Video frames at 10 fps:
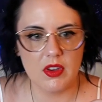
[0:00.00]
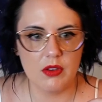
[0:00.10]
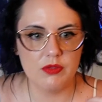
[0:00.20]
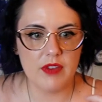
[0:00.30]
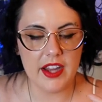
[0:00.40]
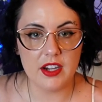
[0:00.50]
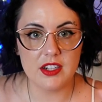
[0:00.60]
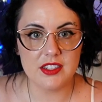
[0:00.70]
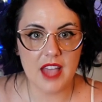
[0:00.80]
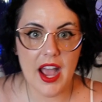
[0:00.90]
Fire
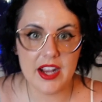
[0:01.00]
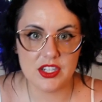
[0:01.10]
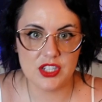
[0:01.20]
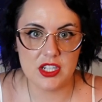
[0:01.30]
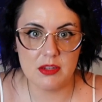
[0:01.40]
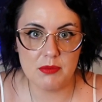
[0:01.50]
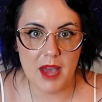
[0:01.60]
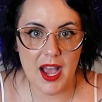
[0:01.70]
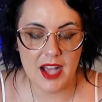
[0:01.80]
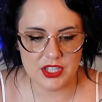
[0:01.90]
is action and
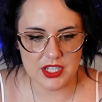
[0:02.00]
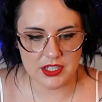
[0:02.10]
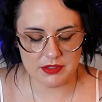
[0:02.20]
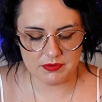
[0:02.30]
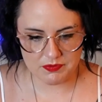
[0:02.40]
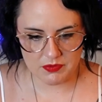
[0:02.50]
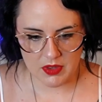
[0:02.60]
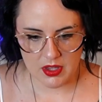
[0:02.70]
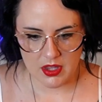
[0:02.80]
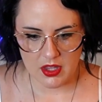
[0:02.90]
passion.
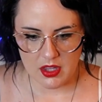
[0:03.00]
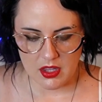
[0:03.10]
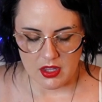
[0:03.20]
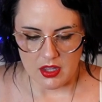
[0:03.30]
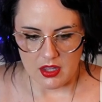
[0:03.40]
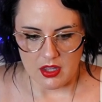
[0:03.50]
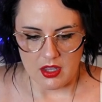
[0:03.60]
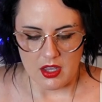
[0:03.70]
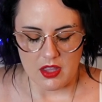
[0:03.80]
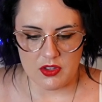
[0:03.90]

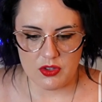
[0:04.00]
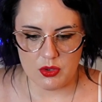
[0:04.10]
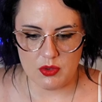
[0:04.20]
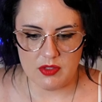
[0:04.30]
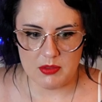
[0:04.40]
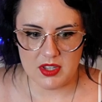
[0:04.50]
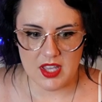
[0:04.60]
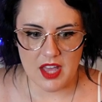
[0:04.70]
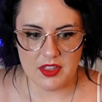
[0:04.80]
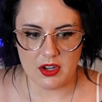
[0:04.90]
And the two of them
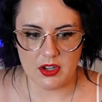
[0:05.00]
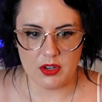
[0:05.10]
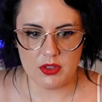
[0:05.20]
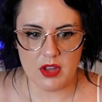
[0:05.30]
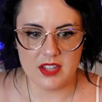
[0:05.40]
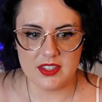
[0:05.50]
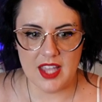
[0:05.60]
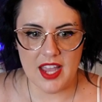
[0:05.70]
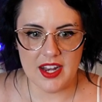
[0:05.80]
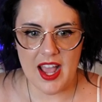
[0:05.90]
together, your thoughts
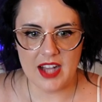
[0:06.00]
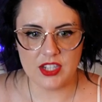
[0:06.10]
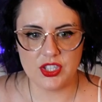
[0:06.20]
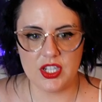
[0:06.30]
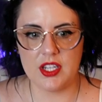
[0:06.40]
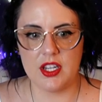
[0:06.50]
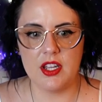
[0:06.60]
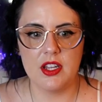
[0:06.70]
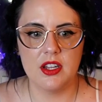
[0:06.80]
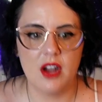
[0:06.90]
and action,
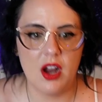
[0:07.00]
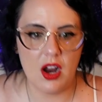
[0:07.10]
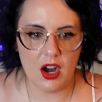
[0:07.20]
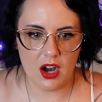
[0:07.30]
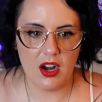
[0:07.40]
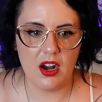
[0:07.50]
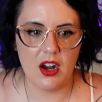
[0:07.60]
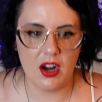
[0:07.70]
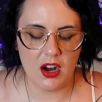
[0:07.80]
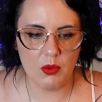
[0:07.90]

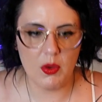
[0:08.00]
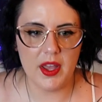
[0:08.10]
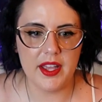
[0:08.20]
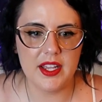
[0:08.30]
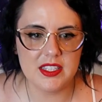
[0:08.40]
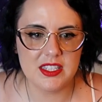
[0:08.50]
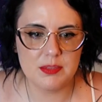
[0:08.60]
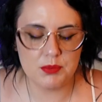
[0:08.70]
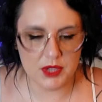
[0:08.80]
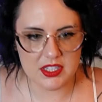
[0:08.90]
are what
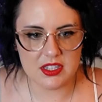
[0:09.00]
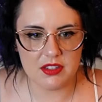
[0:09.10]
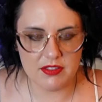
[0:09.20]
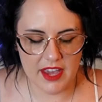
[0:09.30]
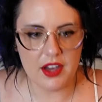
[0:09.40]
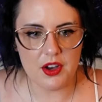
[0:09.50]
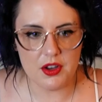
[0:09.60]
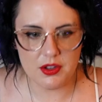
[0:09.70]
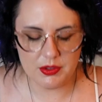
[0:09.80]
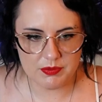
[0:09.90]
splits the veil